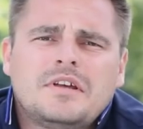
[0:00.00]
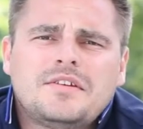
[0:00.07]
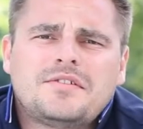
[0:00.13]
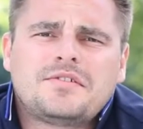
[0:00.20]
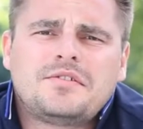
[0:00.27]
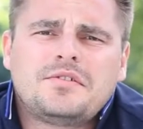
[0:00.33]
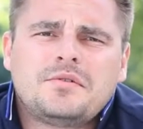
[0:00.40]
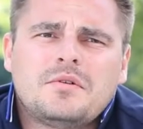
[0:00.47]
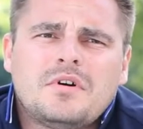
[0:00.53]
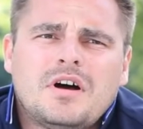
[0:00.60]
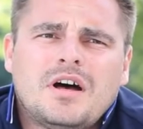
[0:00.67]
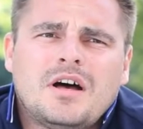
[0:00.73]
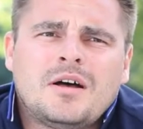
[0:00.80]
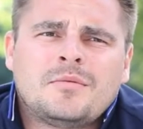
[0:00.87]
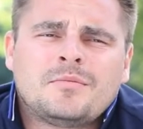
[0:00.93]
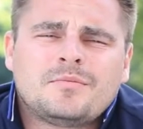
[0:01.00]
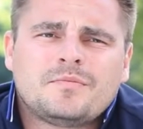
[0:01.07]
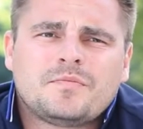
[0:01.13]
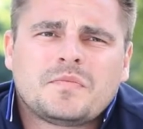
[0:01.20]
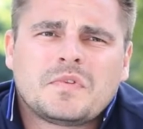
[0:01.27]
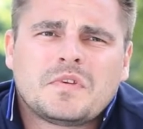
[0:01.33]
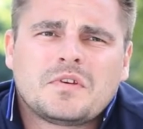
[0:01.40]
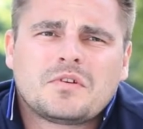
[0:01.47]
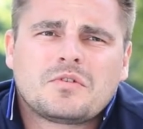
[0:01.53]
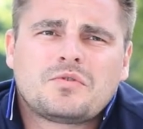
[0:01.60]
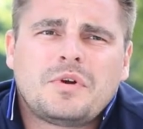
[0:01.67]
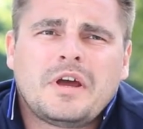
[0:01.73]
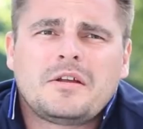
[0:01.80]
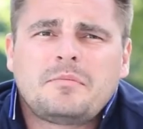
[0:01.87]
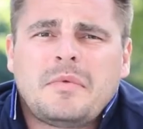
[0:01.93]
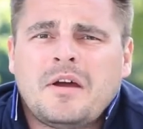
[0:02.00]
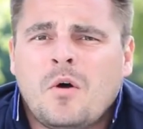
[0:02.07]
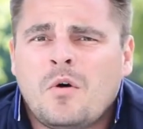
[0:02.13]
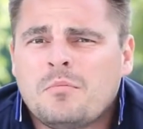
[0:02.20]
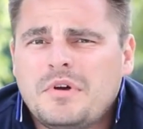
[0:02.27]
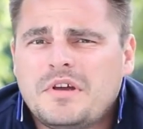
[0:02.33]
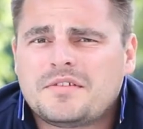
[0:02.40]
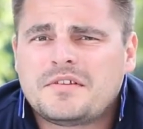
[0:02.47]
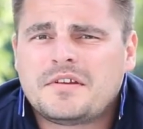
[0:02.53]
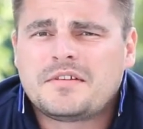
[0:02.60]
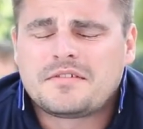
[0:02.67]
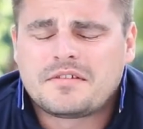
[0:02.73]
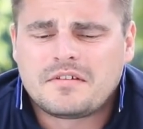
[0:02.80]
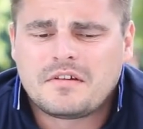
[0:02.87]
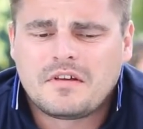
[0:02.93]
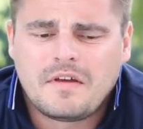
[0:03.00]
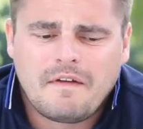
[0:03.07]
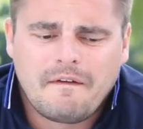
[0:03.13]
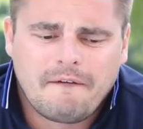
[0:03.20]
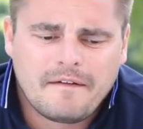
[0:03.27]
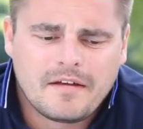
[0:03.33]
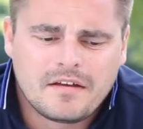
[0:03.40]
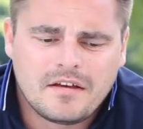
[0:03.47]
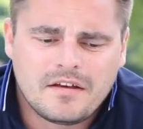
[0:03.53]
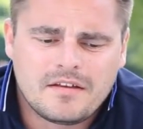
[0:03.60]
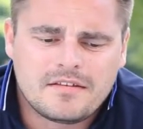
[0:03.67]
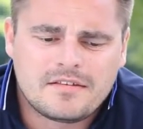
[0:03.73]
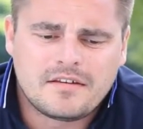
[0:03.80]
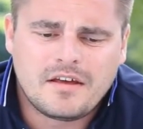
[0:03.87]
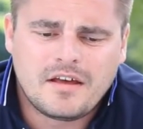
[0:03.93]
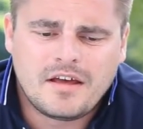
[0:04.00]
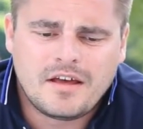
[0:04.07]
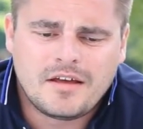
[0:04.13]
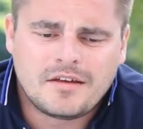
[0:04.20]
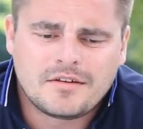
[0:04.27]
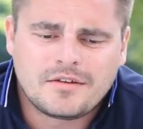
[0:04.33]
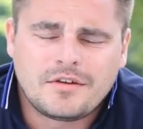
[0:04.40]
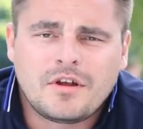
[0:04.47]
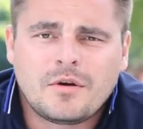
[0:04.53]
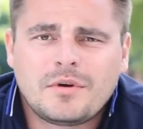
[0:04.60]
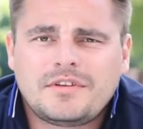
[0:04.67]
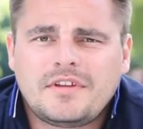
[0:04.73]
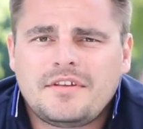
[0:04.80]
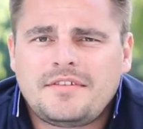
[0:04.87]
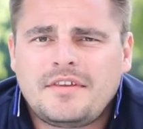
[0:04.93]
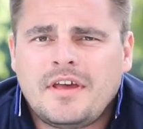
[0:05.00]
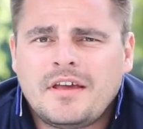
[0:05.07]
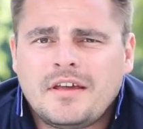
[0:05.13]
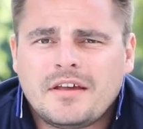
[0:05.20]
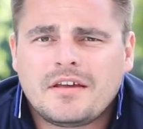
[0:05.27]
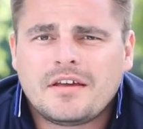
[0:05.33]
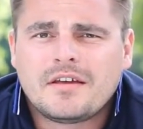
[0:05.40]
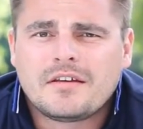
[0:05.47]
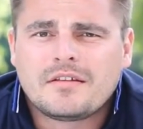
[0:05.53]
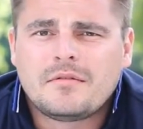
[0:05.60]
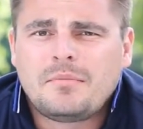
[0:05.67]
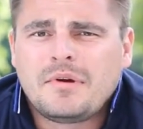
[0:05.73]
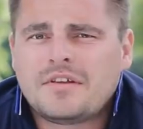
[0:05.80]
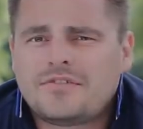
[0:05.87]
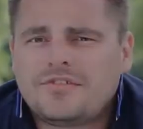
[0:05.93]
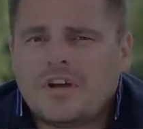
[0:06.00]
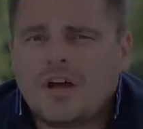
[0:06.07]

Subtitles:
is to create my own business, because you know what they say, the best